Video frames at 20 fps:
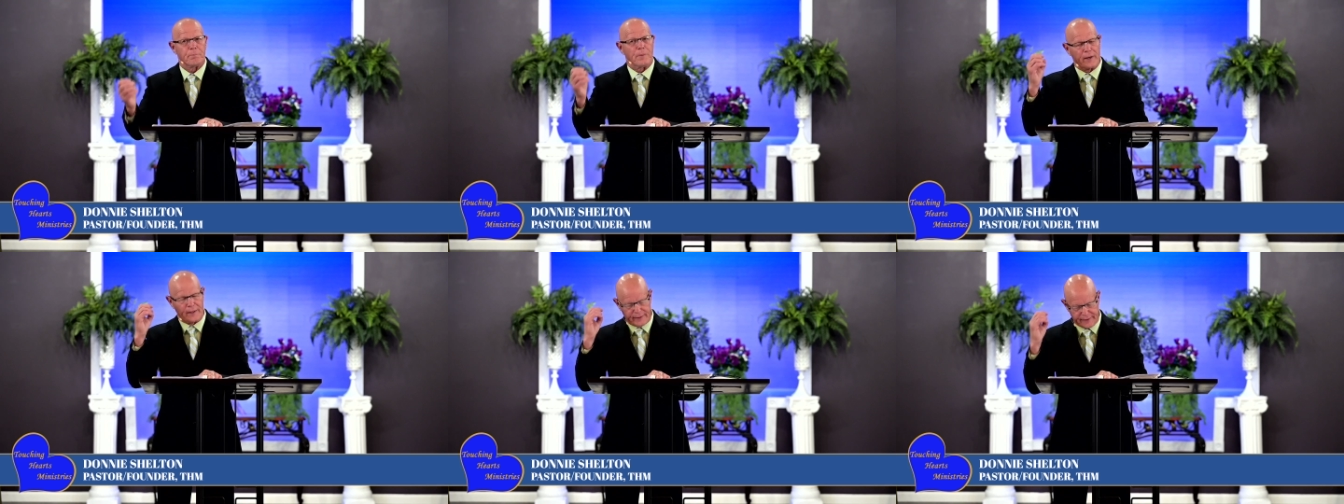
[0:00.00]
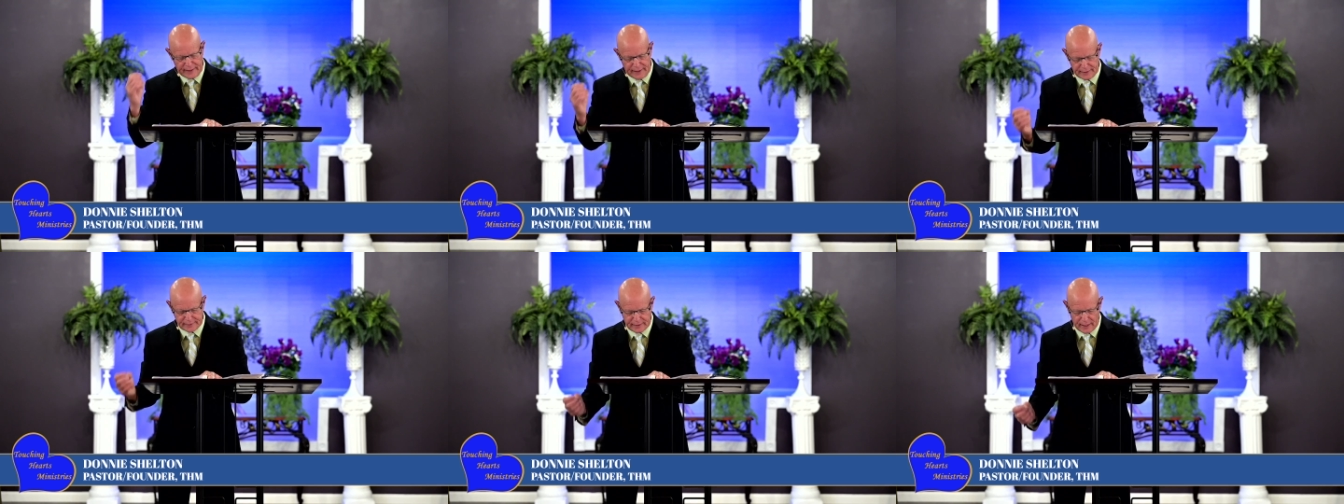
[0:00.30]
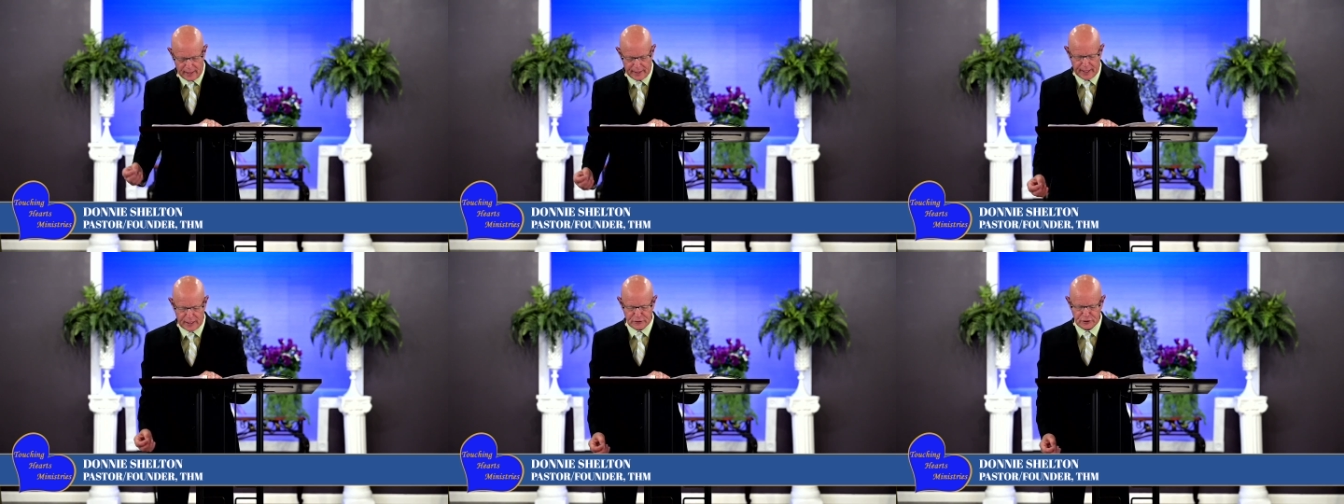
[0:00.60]
again, God
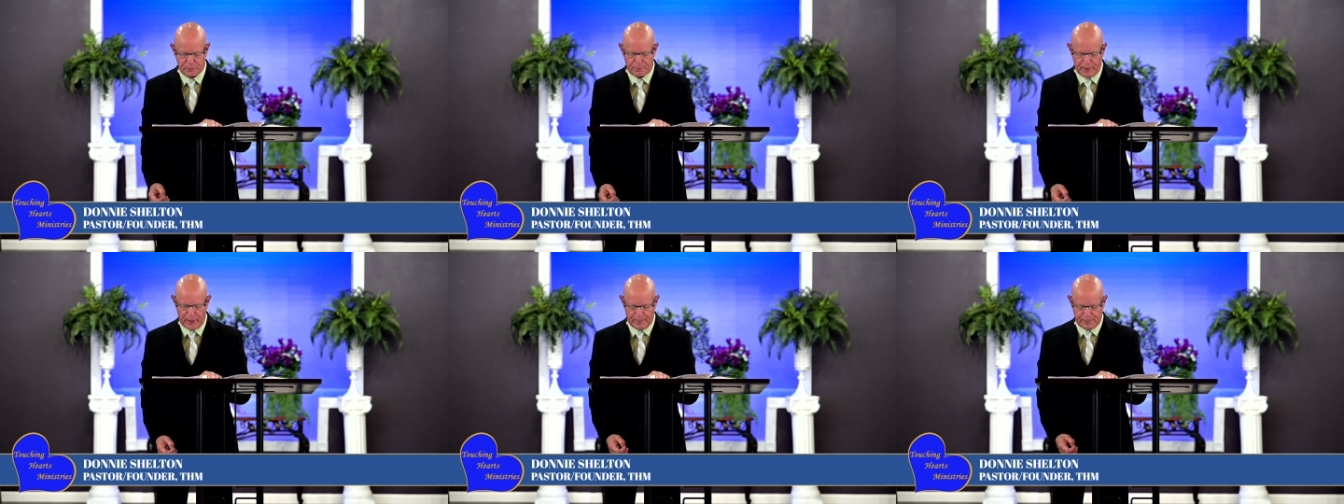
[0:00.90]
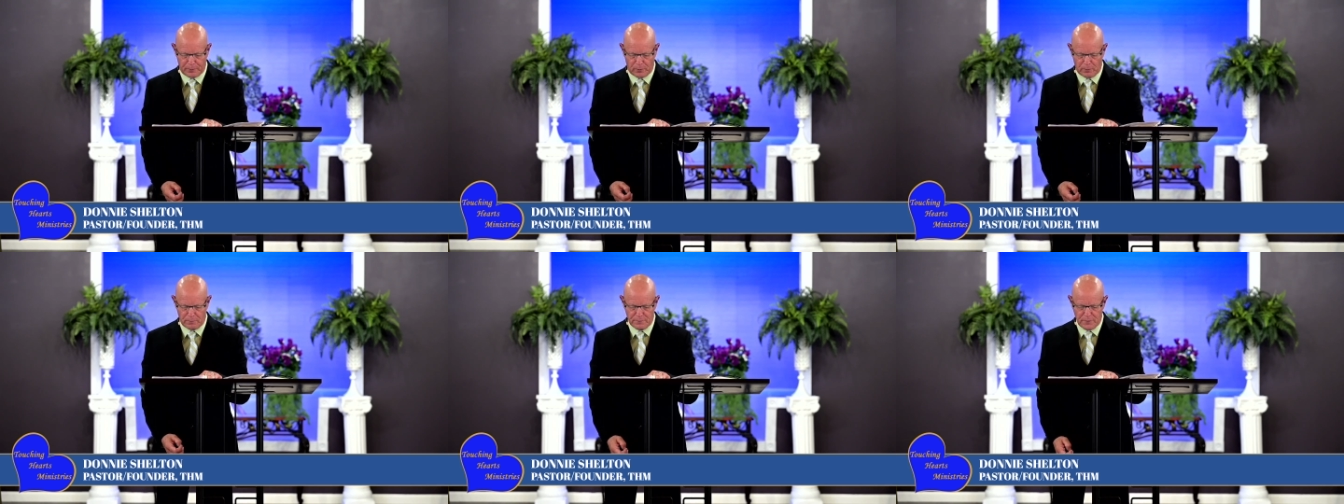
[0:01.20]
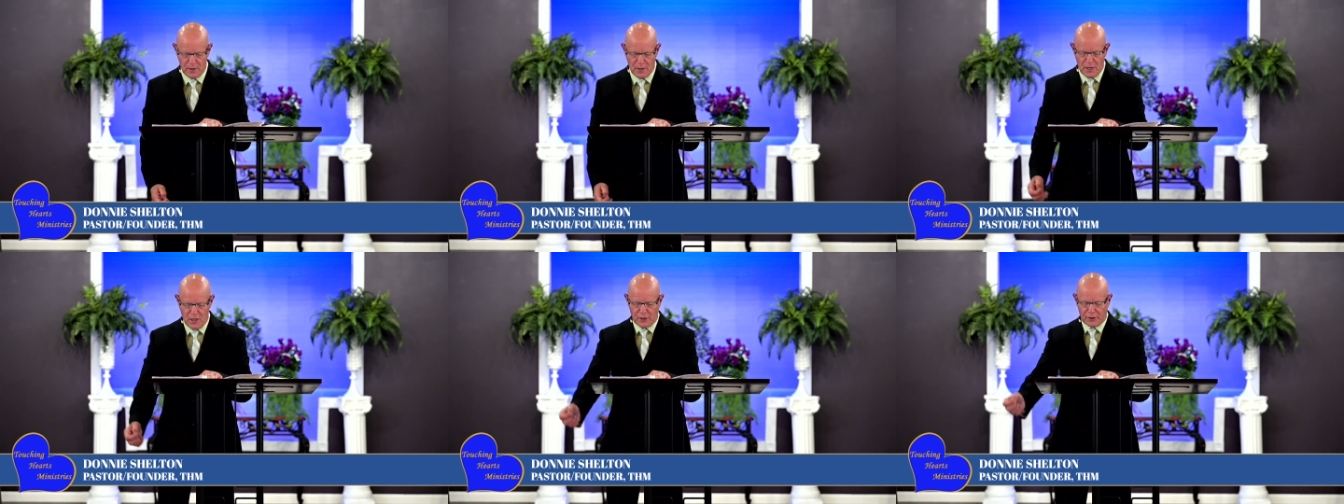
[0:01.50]
has a people.
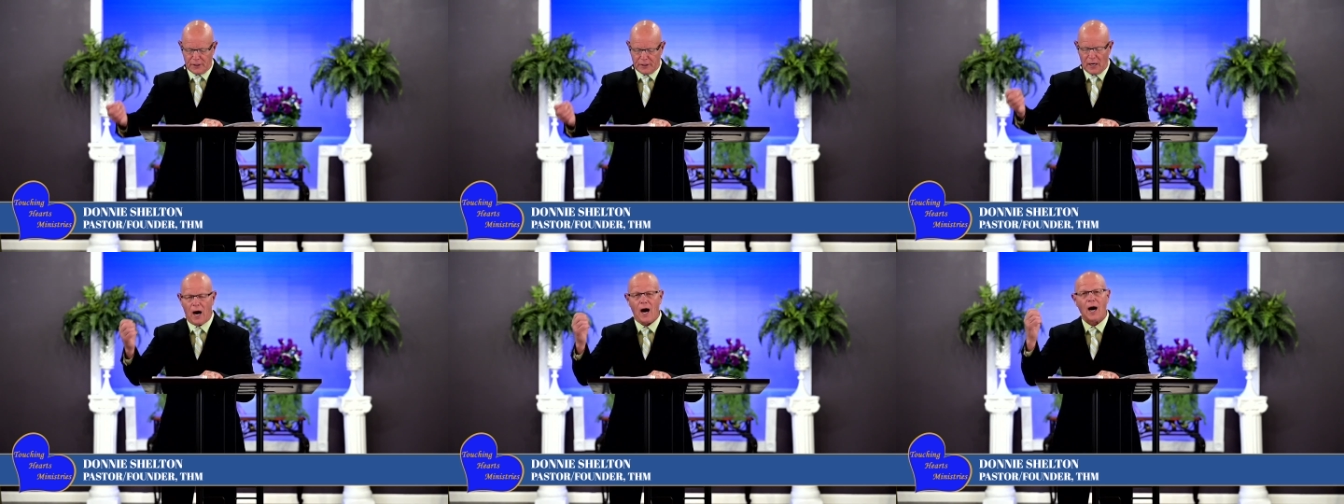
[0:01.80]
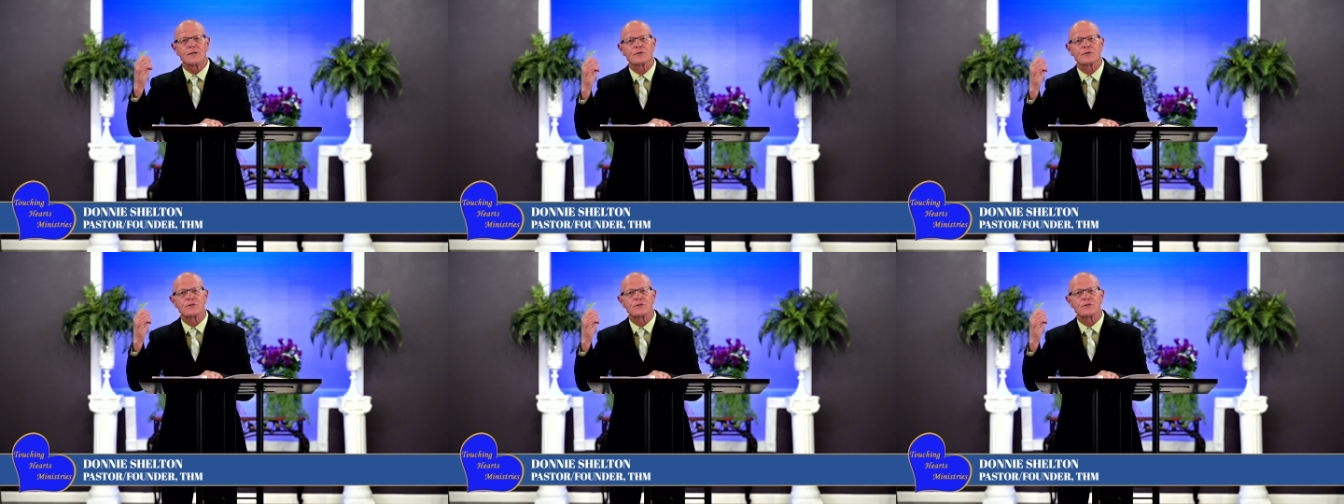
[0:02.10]
God's